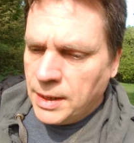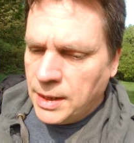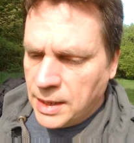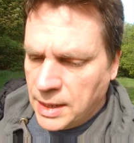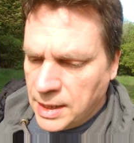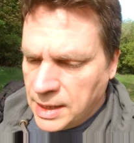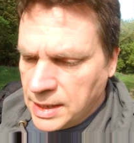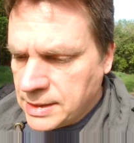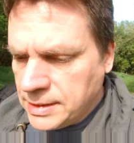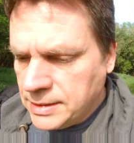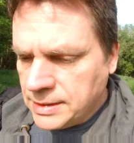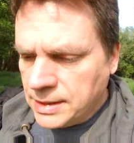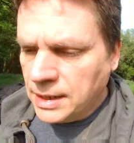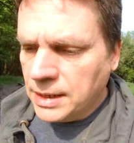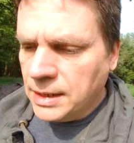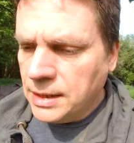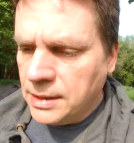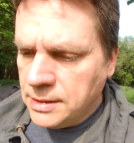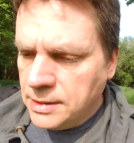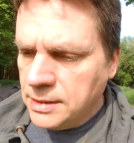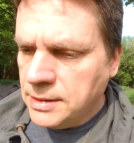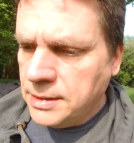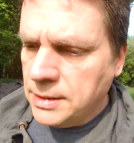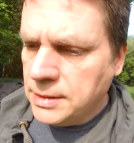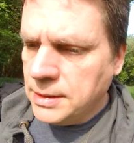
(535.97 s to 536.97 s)
and
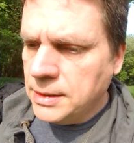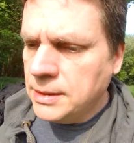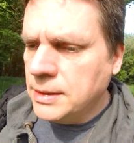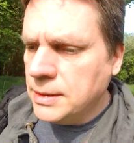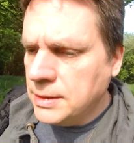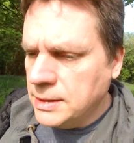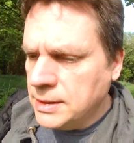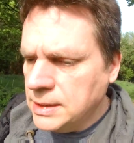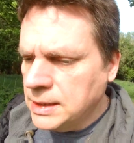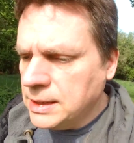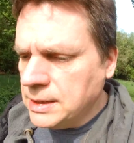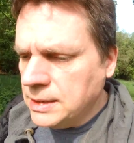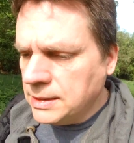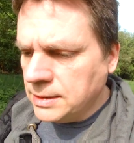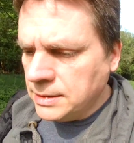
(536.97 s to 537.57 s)
yeah,